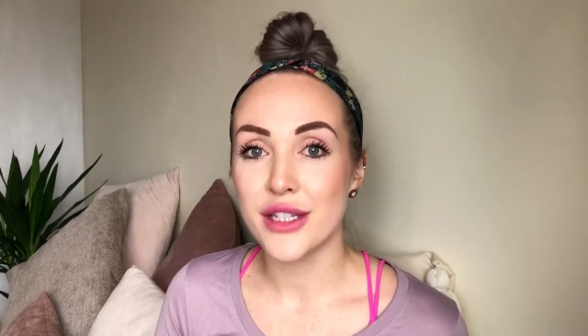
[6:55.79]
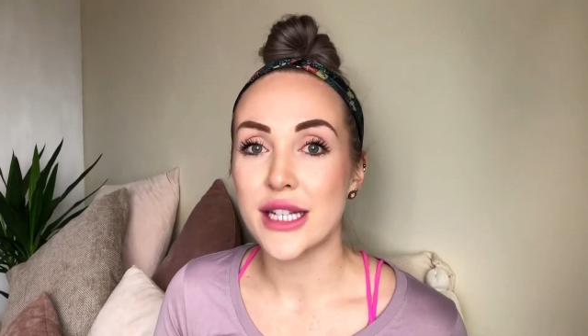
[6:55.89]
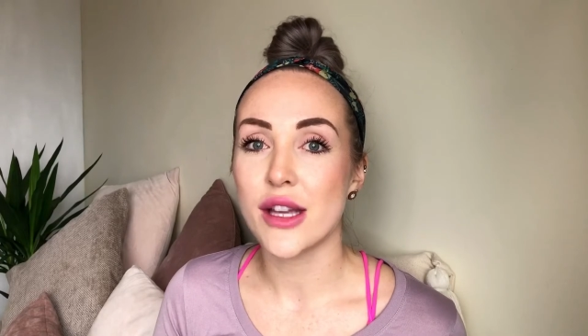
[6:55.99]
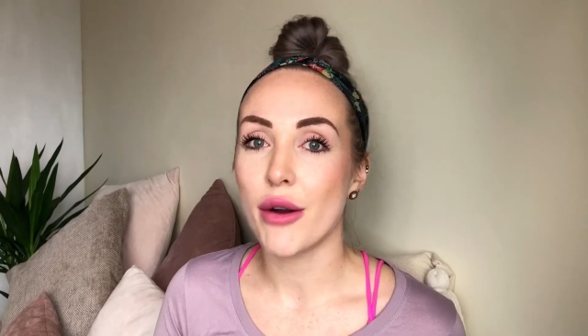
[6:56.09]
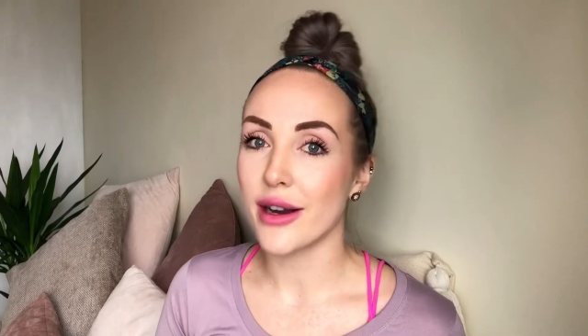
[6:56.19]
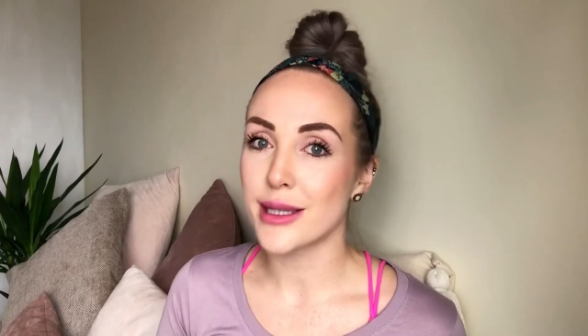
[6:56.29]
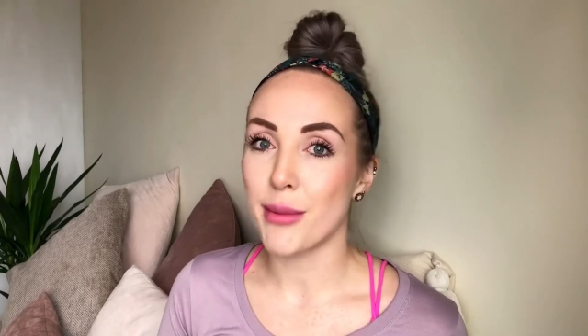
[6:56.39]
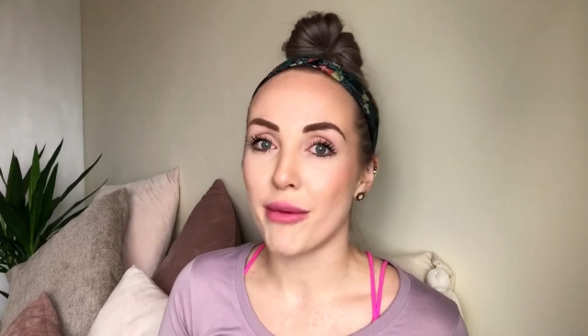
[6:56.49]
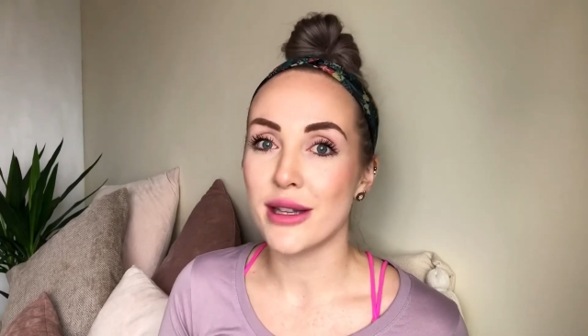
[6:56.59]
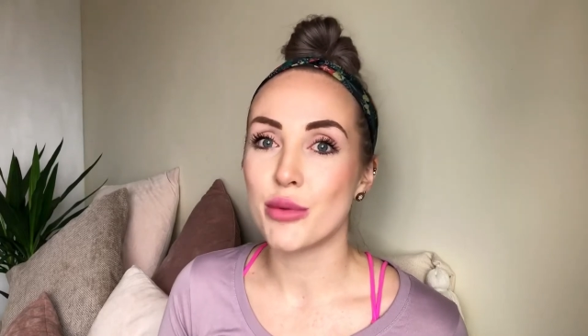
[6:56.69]
so our
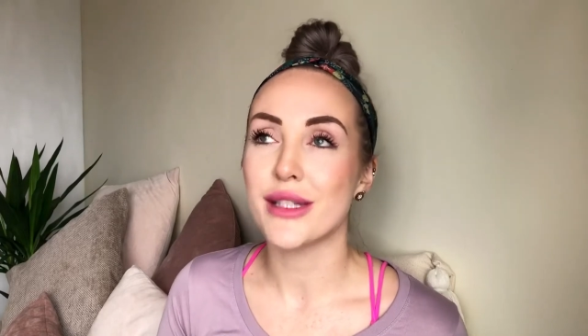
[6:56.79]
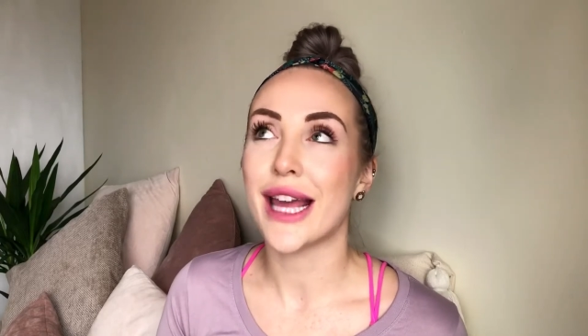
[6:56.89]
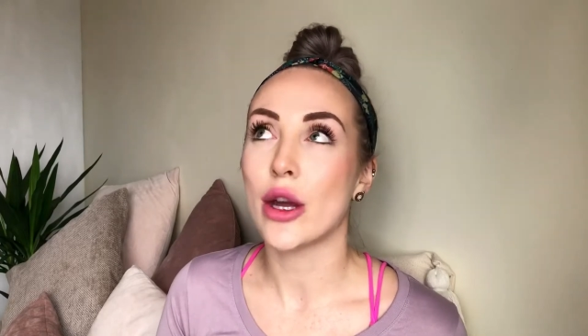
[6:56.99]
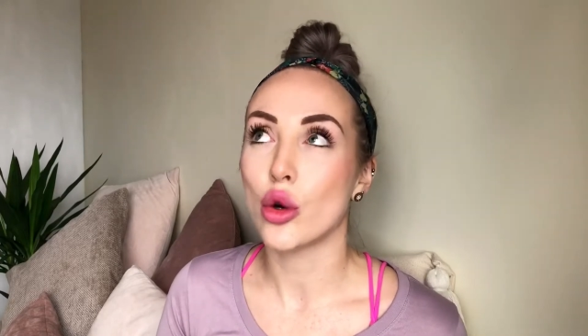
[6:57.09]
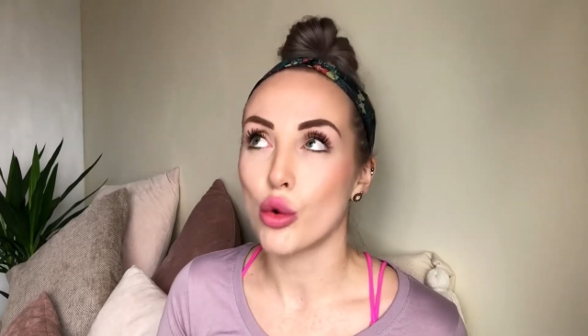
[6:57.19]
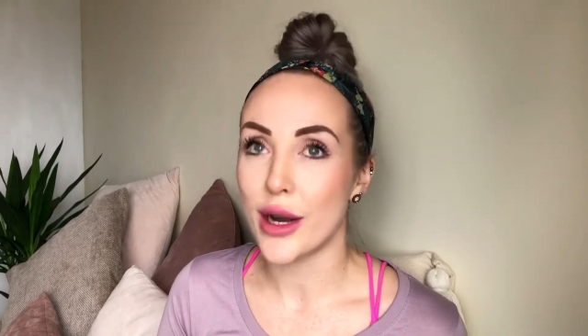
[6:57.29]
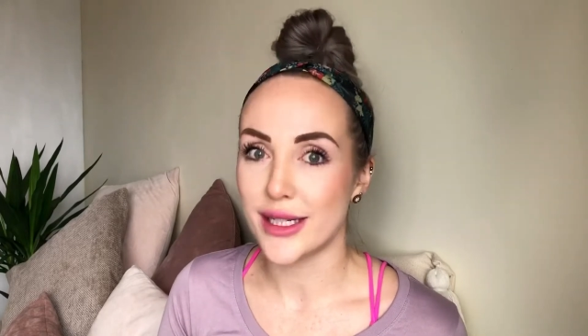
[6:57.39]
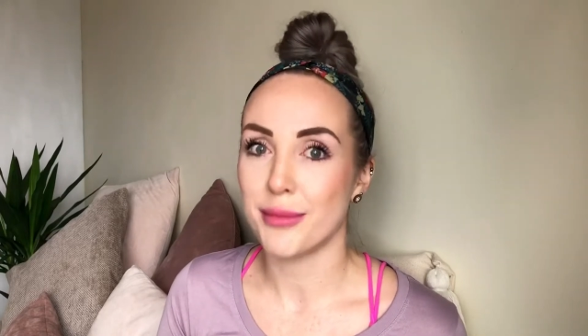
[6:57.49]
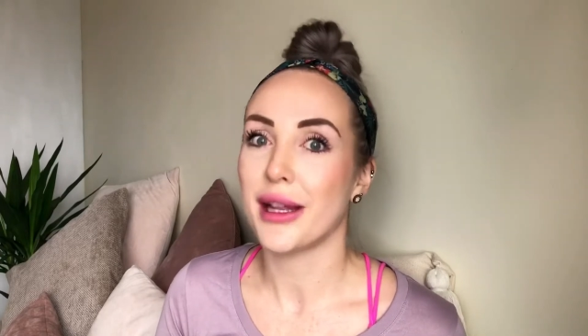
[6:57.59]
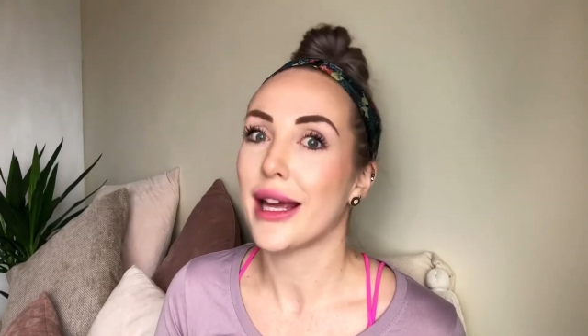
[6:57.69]
experience was
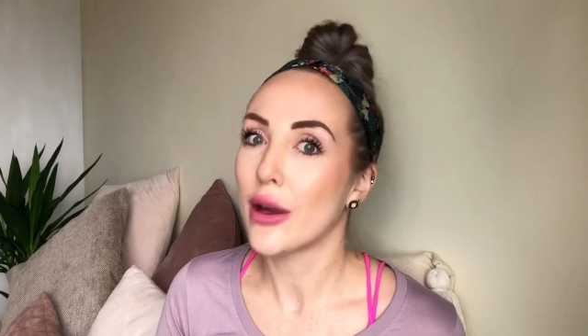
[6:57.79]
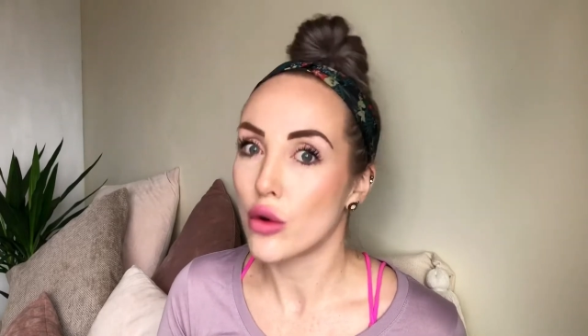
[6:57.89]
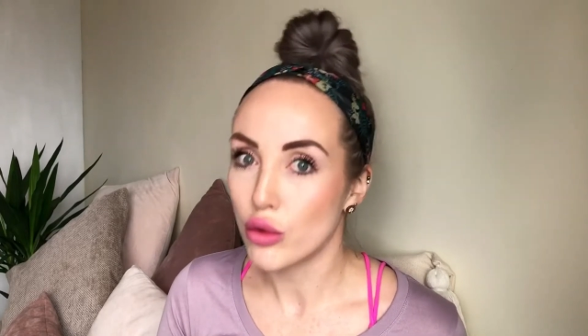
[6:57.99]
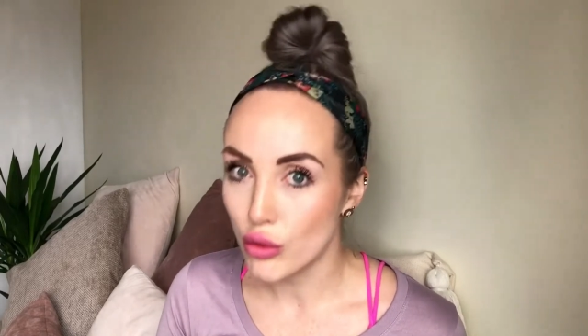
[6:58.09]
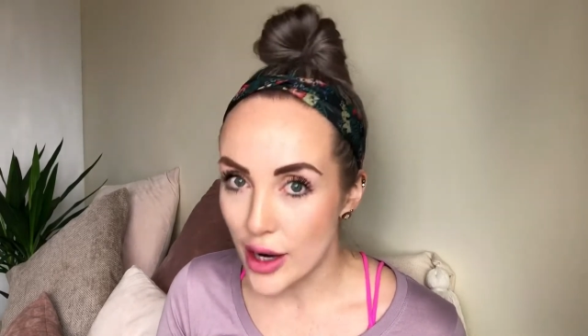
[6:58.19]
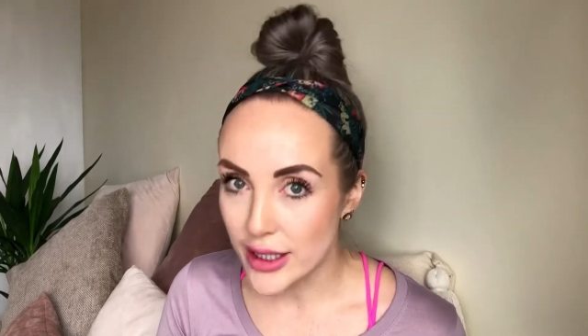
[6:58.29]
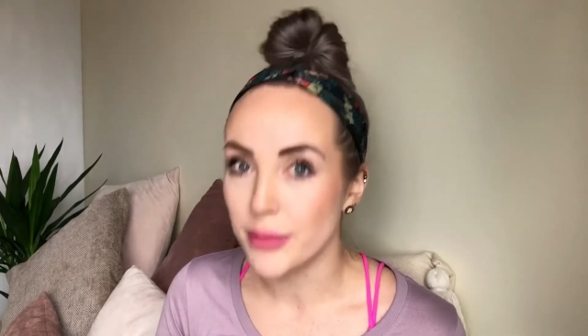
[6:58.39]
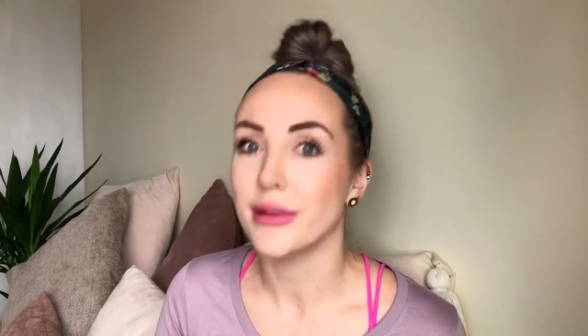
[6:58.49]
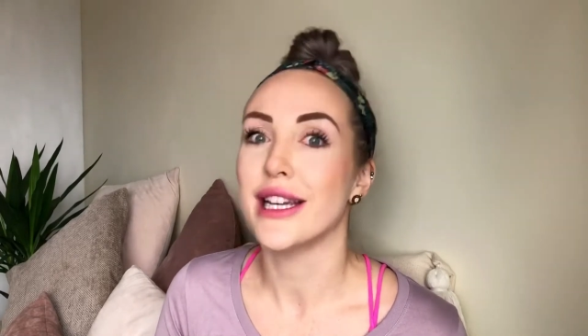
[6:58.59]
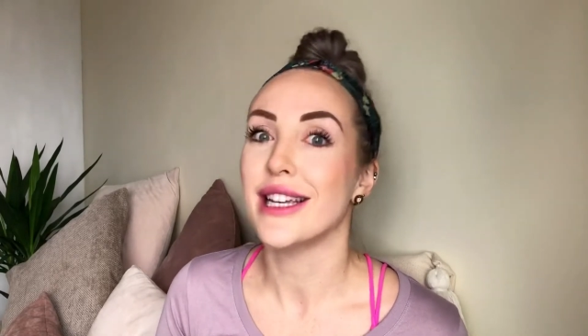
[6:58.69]

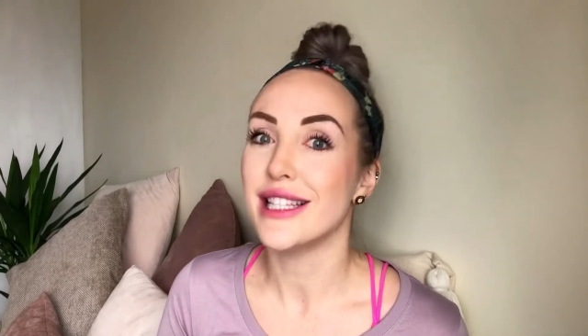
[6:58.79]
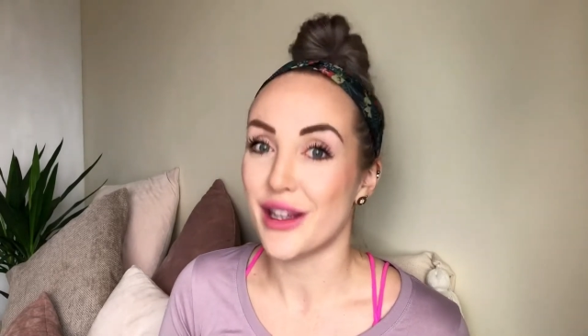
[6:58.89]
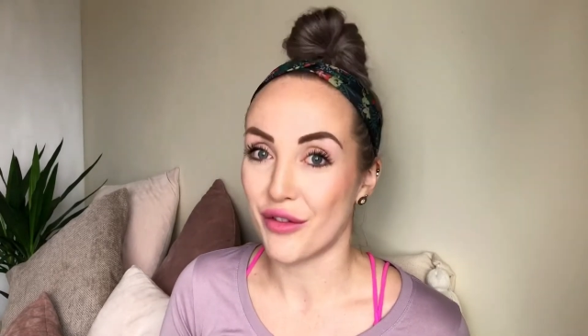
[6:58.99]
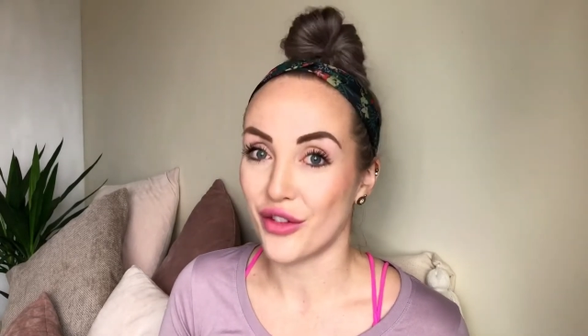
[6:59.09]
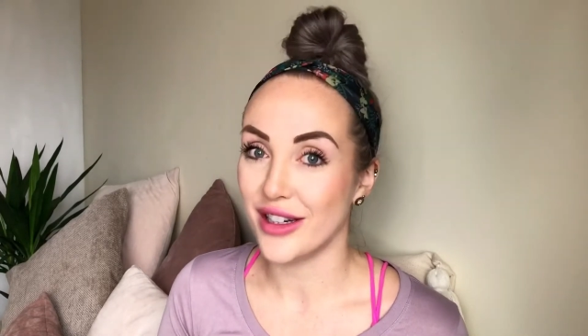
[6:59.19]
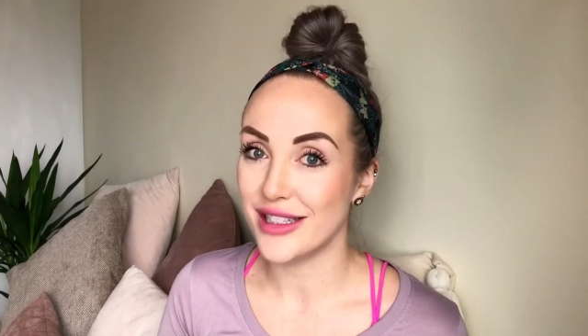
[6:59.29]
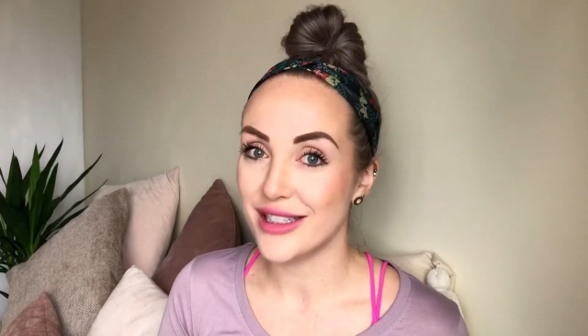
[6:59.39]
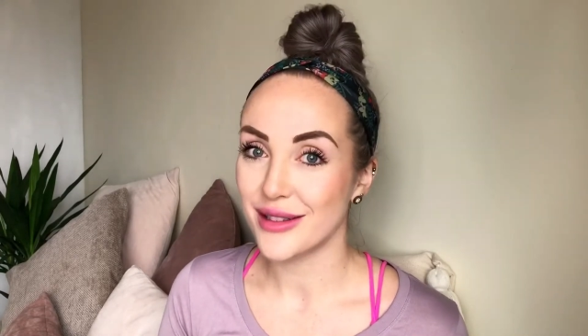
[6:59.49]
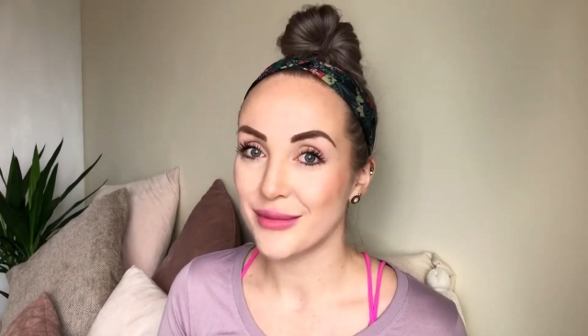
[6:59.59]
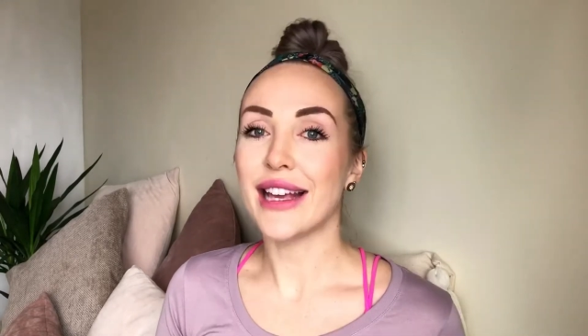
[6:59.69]
incredibly different.
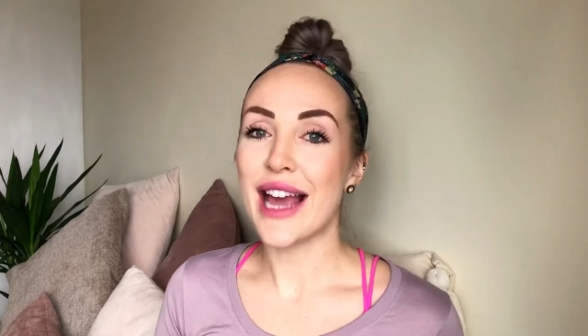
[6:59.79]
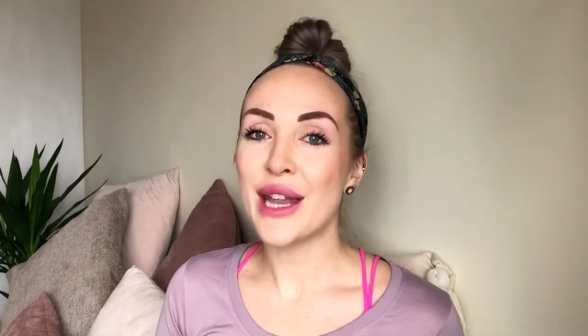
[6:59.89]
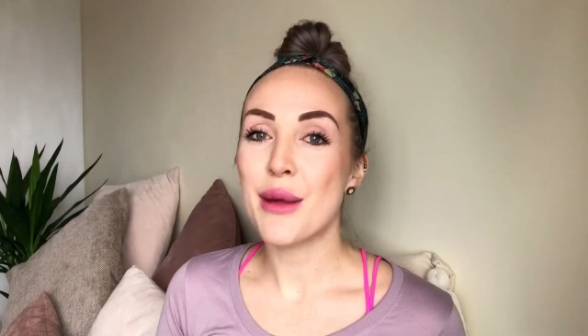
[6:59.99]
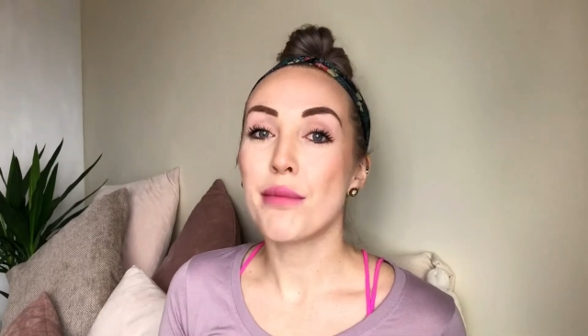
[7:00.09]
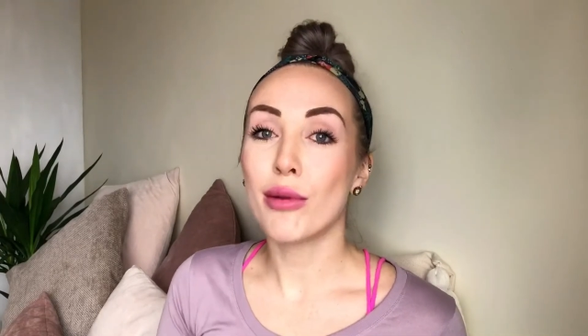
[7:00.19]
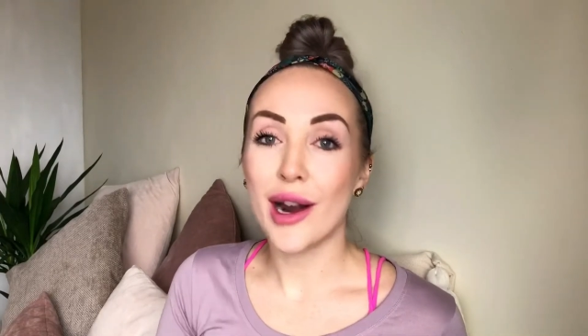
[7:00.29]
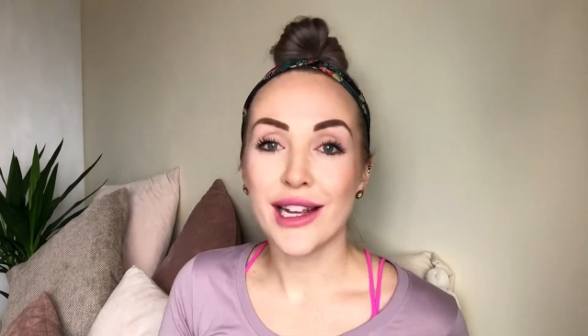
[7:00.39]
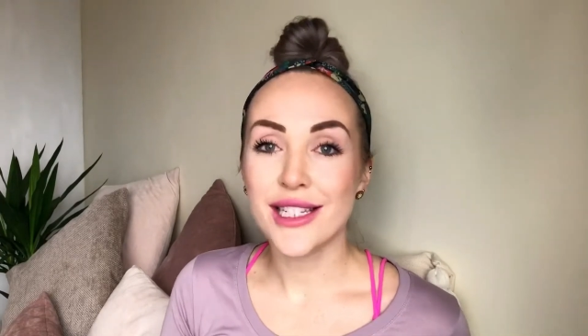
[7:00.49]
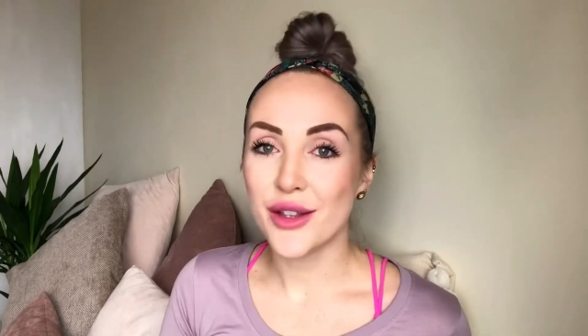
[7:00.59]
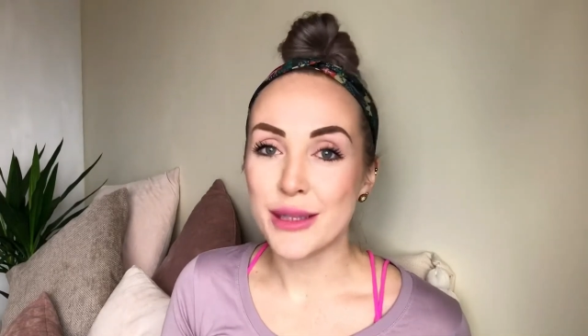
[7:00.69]
Again, prior to
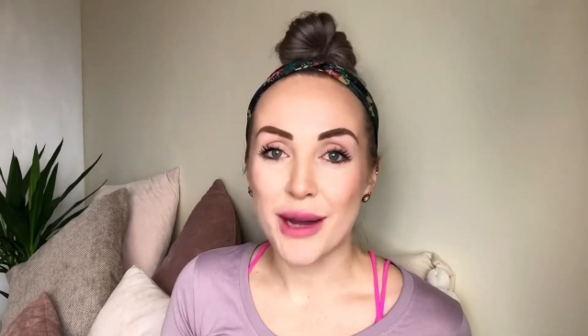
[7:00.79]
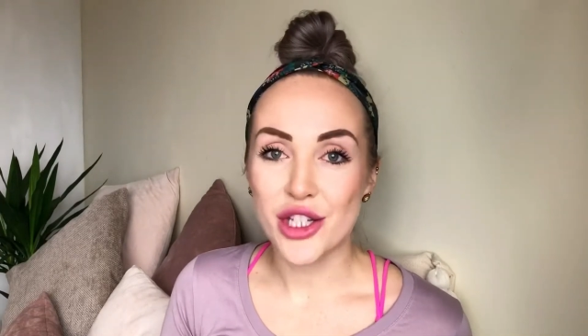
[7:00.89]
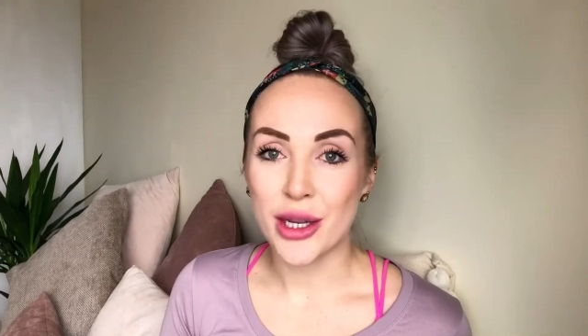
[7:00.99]
this matching